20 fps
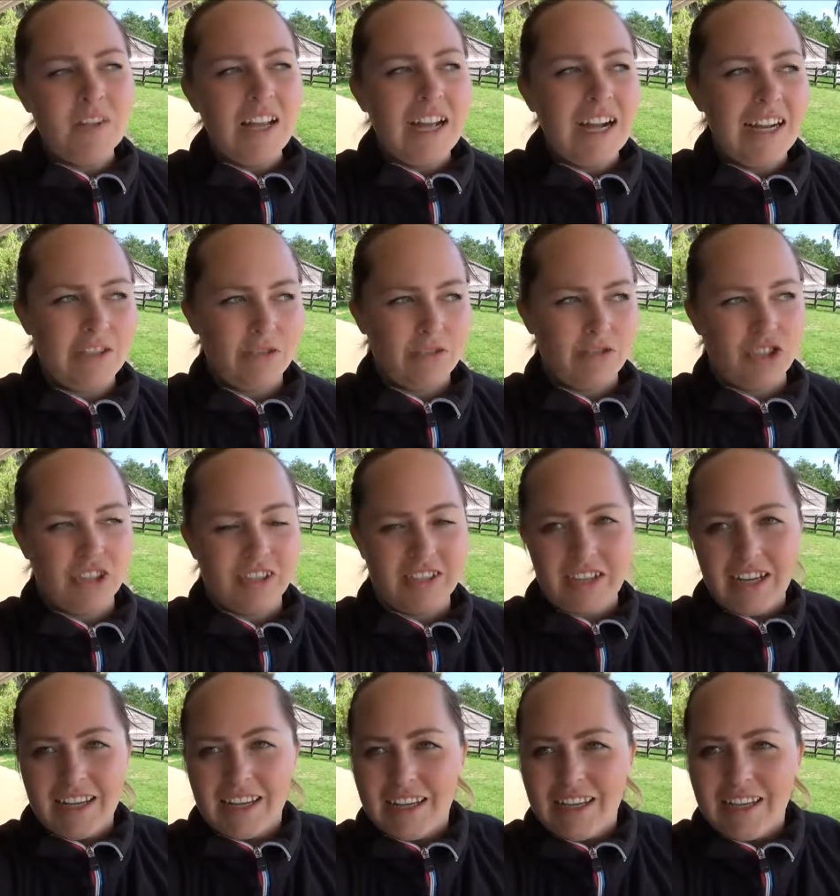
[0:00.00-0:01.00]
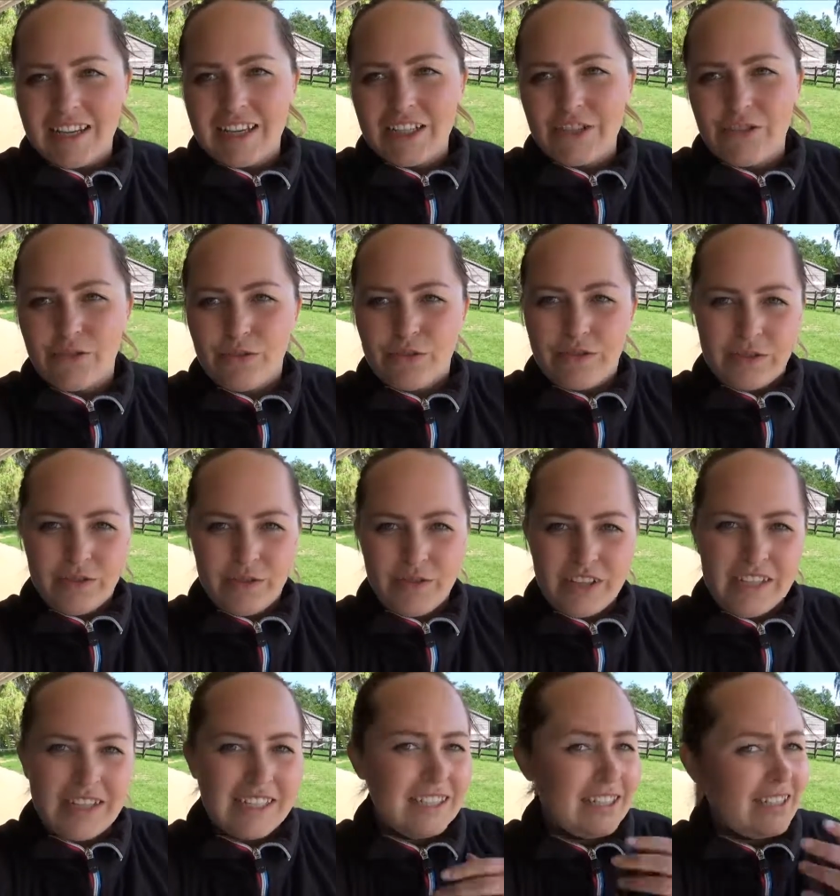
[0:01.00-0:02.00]
I don't trust that I can guide you through
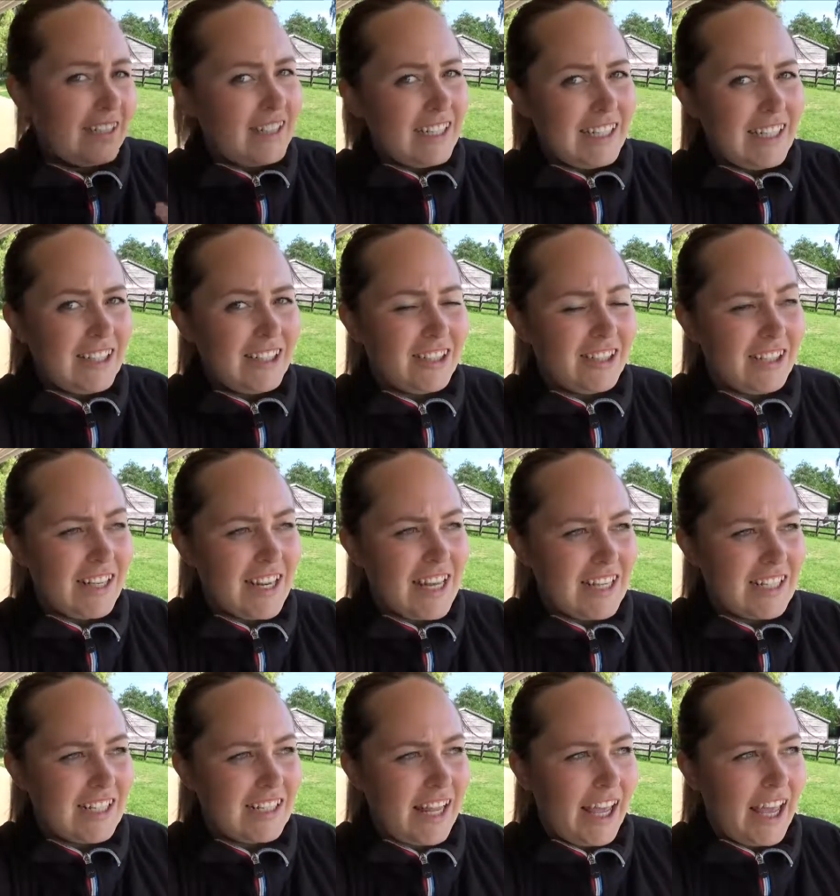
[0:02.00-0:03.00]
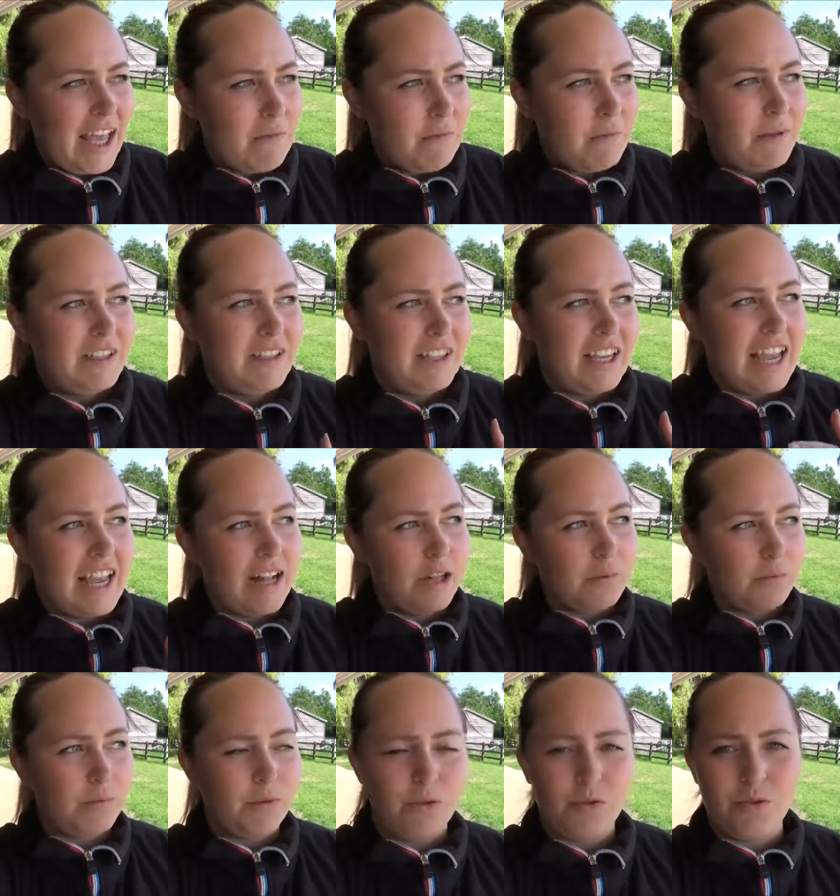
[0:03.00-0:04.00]
this to take you to the next step and to
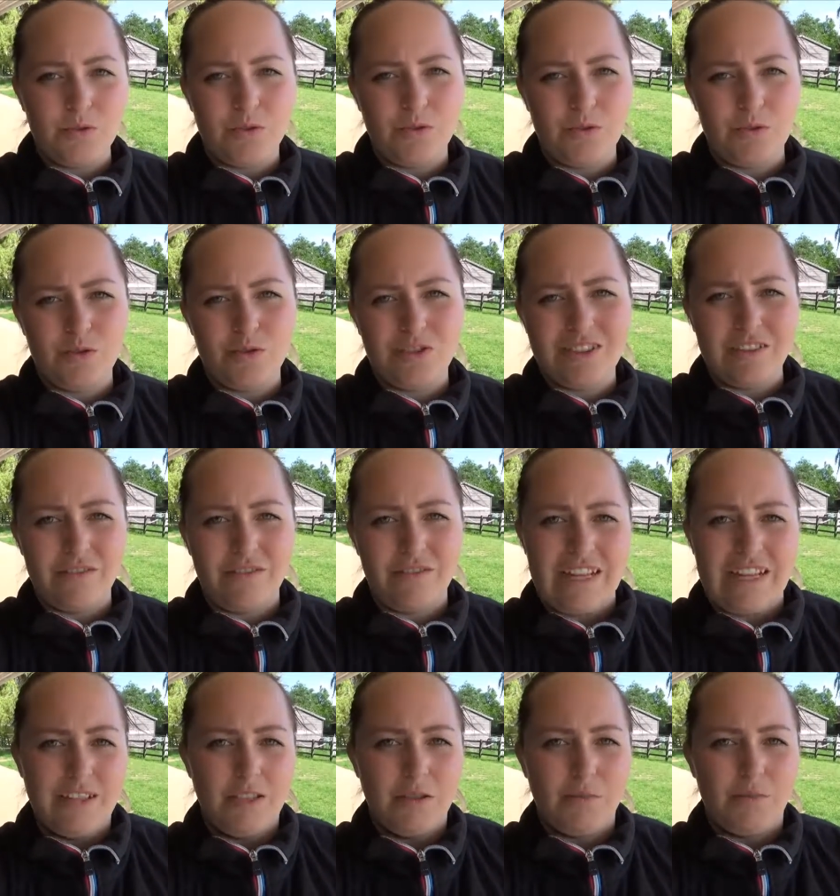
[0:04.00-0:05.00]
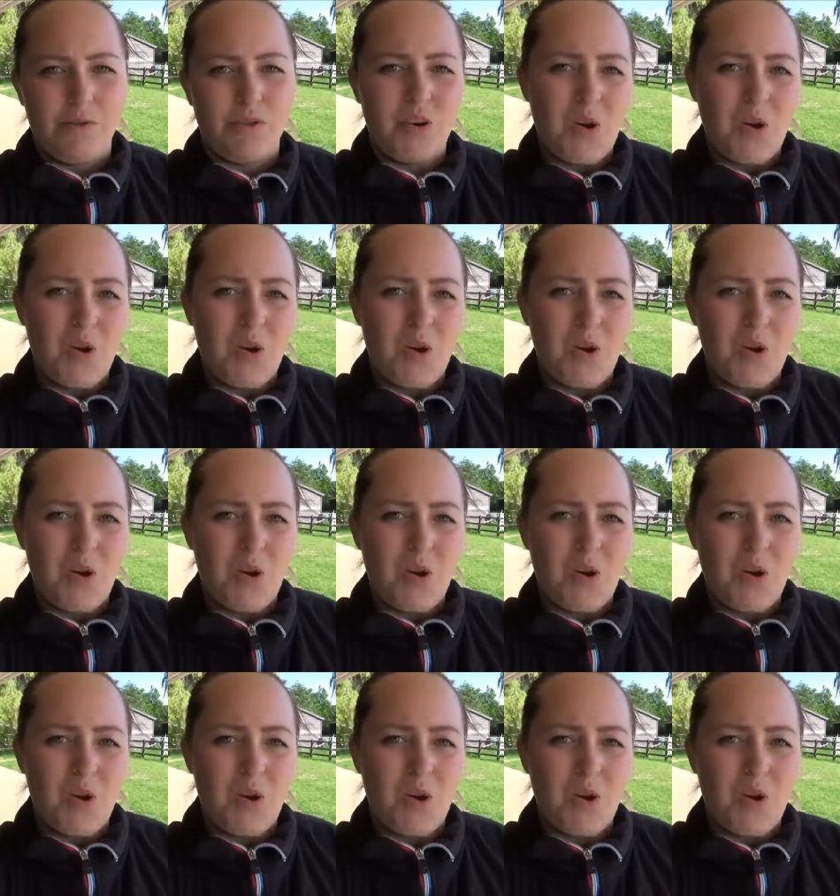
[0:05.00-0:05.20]
help you to develop your